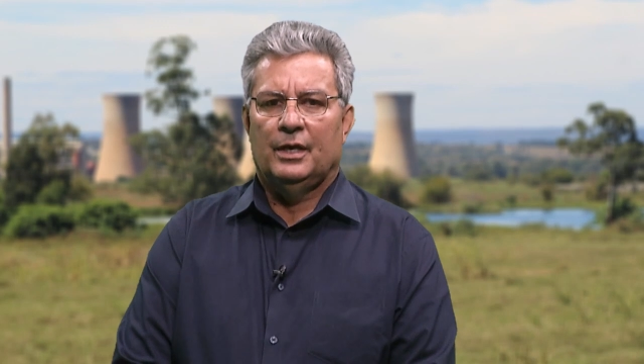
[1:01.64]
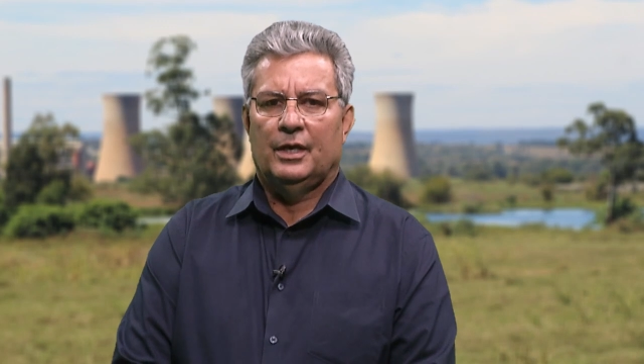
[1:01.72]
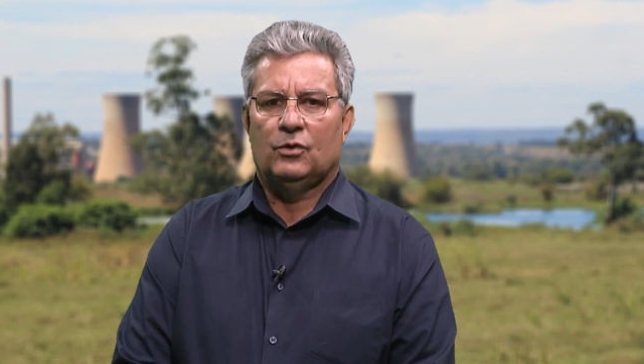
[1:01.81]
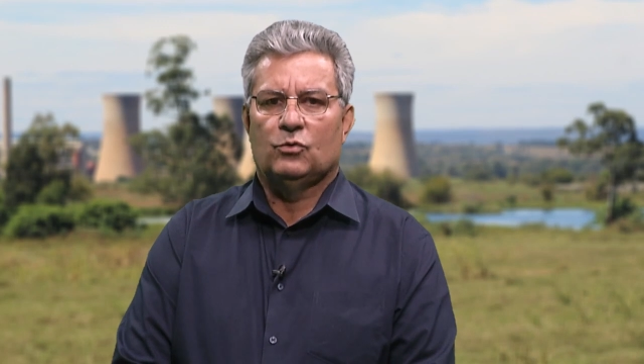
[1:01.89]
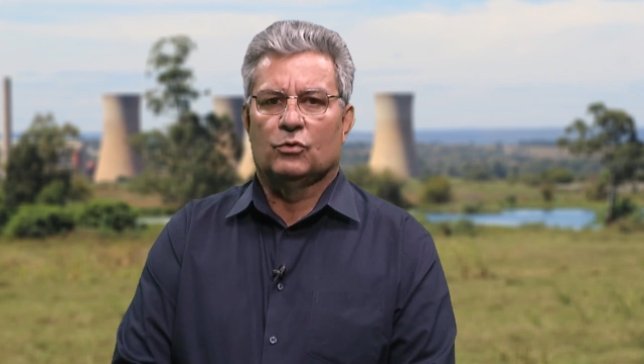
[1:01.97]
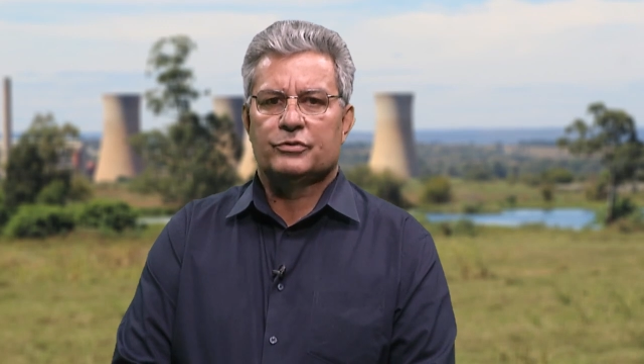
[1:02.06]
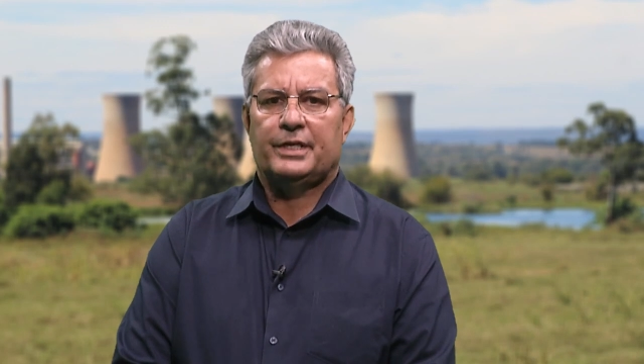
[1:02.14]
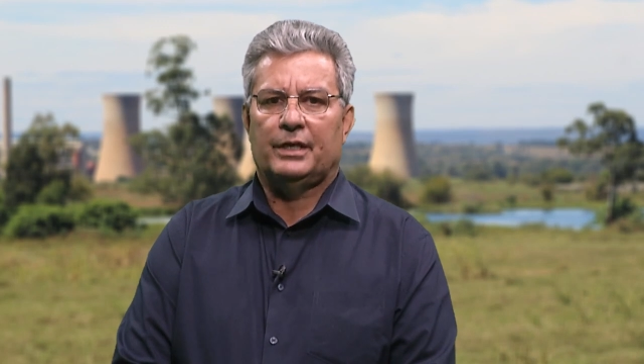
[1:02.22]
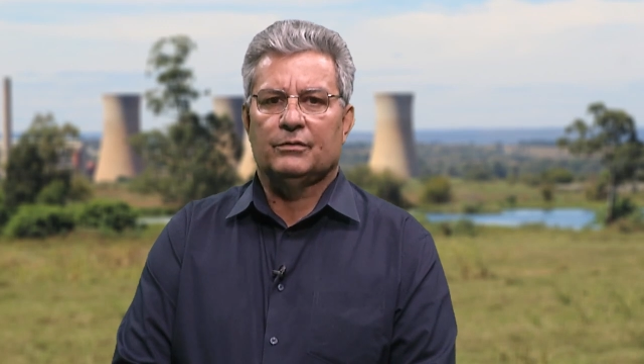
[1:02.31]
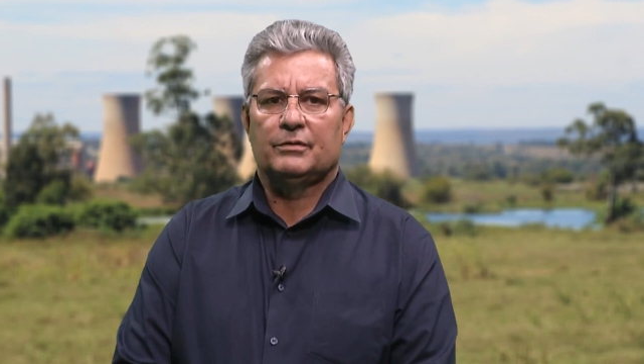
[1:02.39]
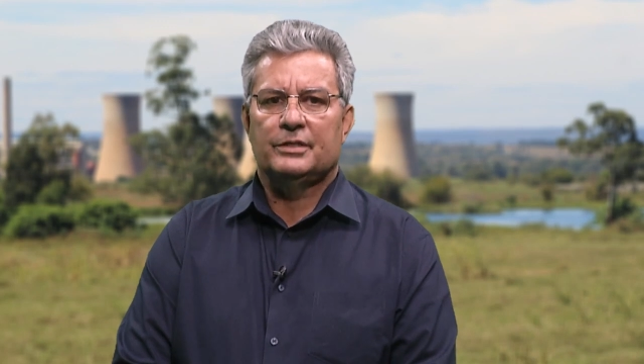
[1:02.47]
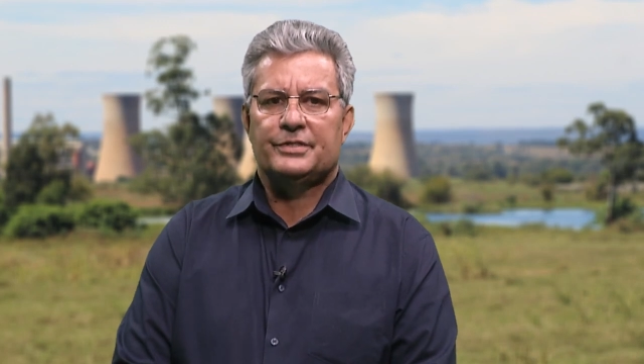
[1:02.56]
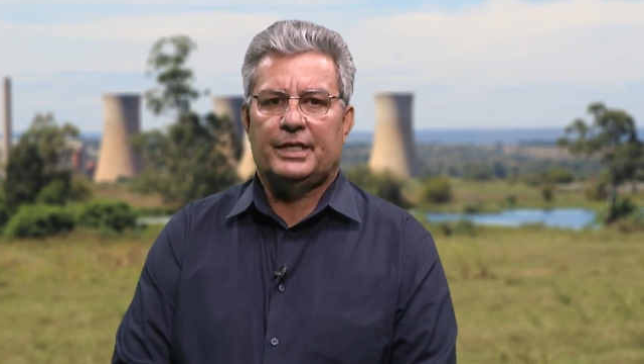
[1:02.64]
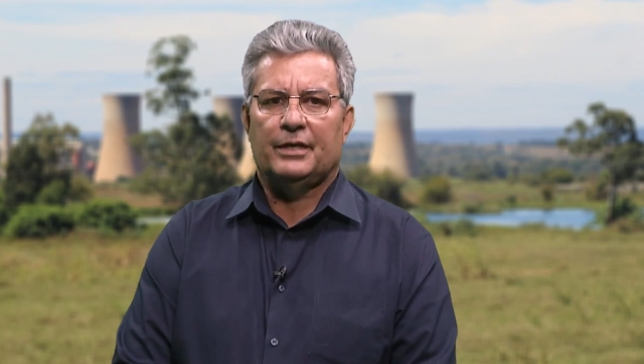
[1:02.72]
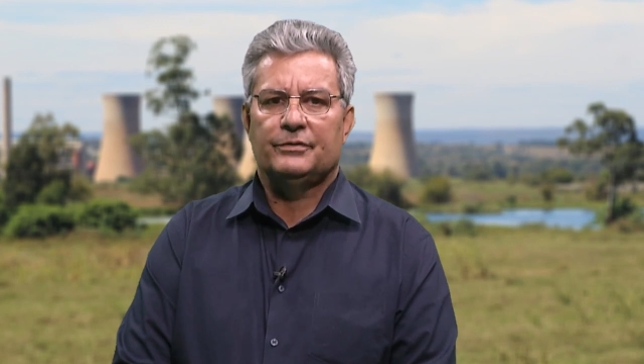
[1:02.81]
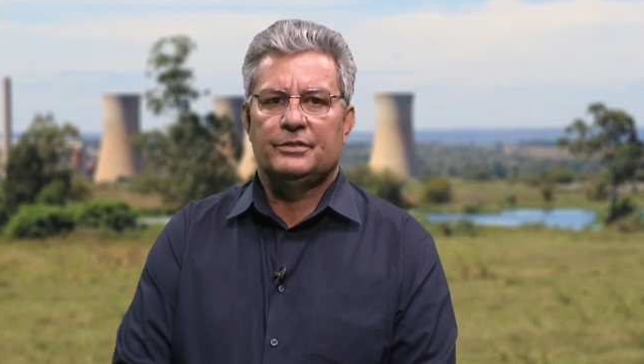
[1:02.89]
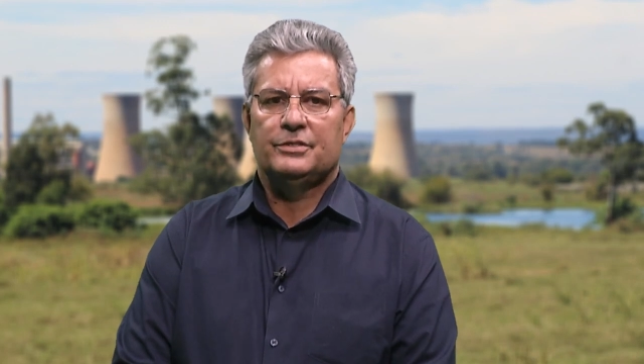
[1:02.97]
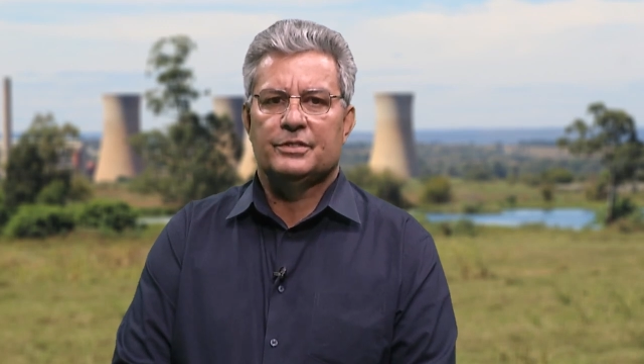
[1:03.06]
and caused countless
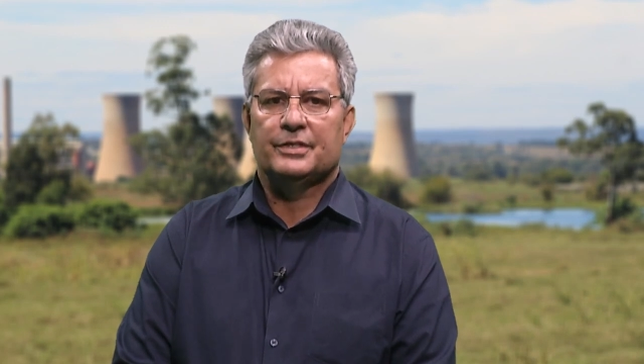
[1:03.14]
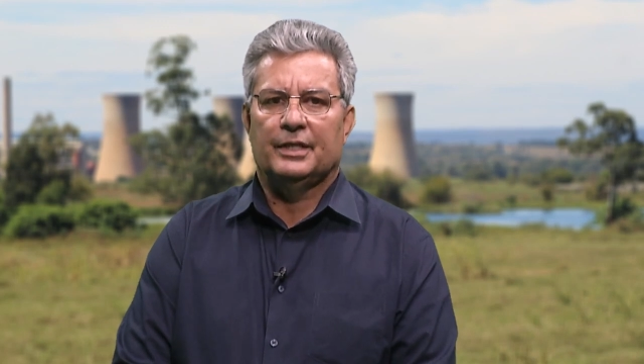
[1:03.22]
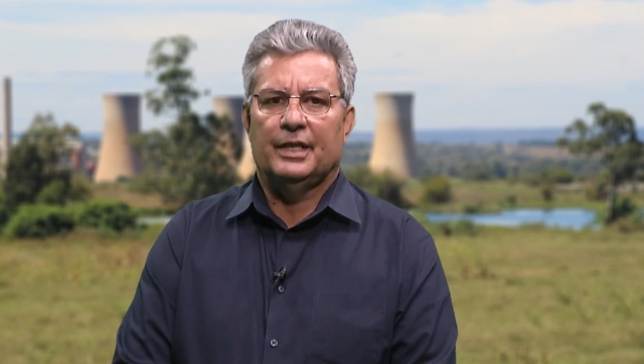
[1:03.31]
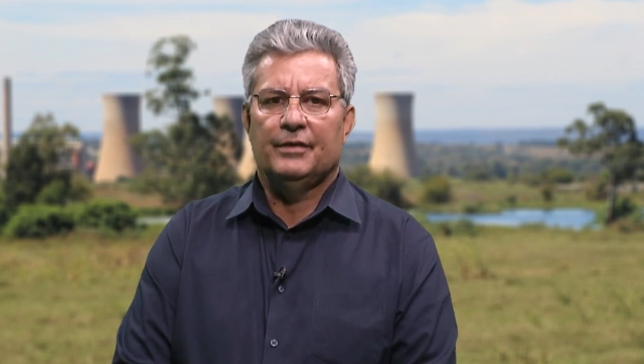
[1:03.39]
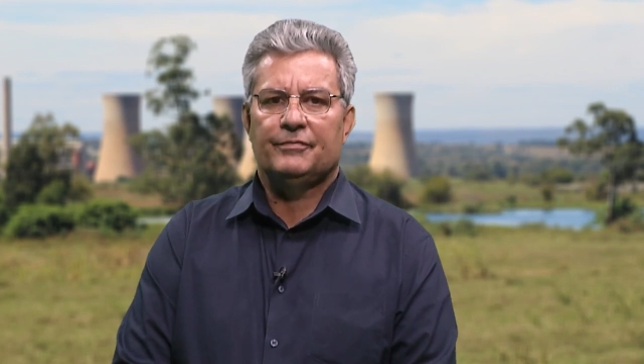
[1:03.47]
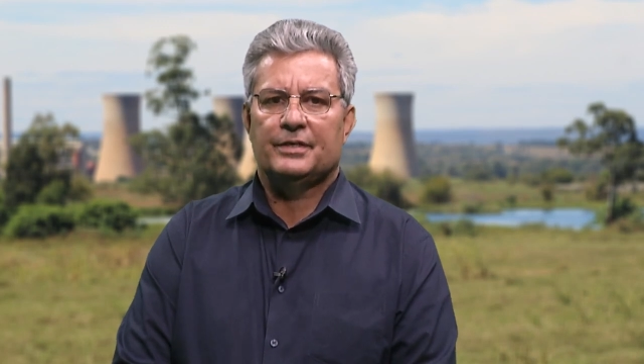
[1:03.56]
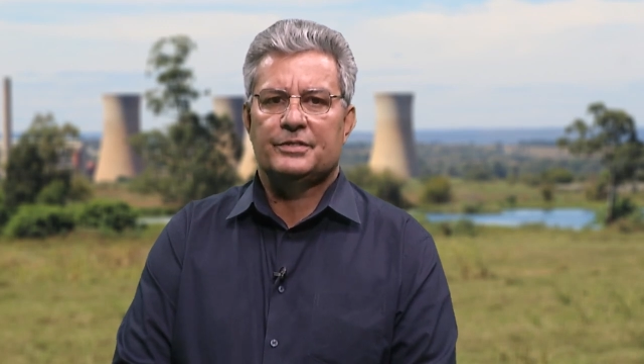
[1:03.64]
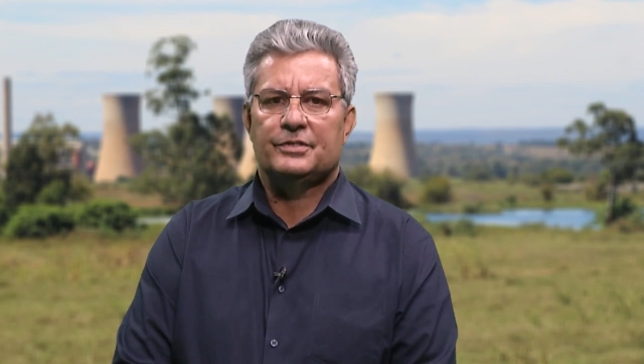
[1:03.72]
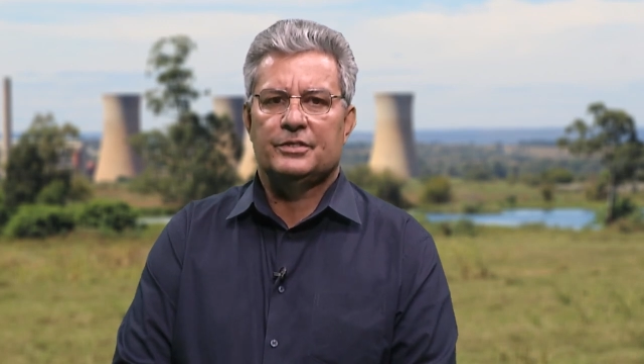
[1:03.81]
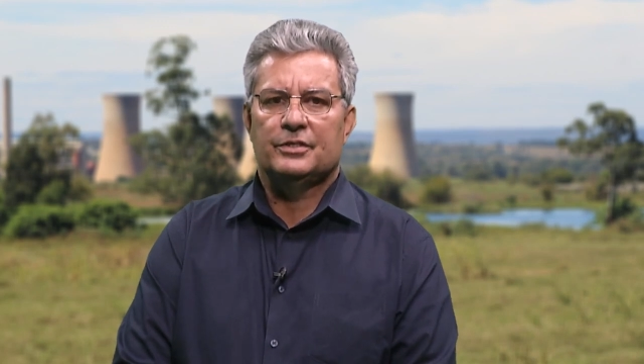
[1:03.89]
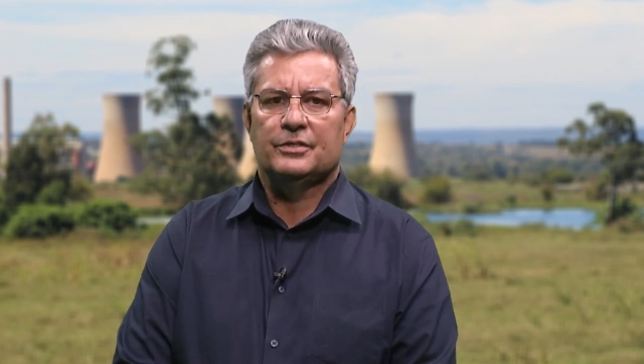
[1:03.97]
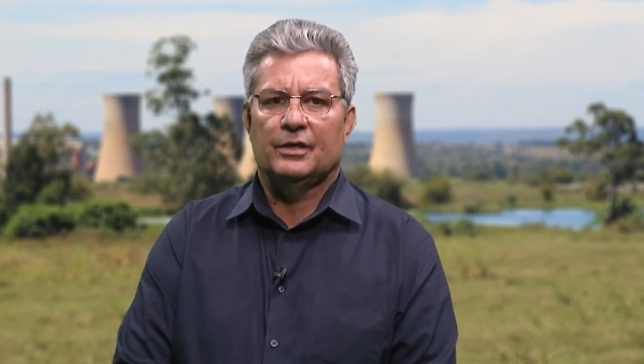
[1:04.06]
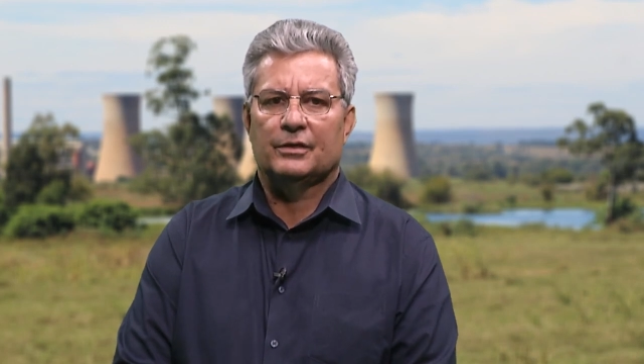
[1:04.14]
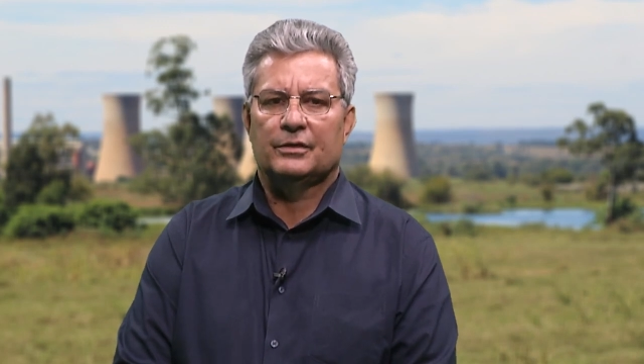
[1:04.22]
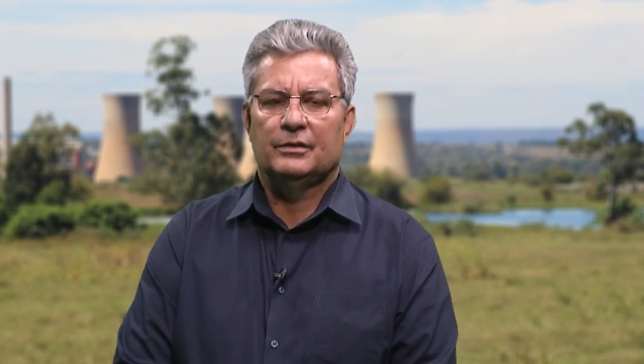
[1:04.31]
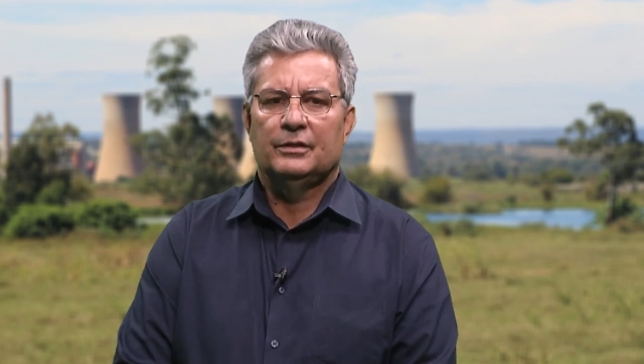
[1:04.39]
outages and left us in the dark?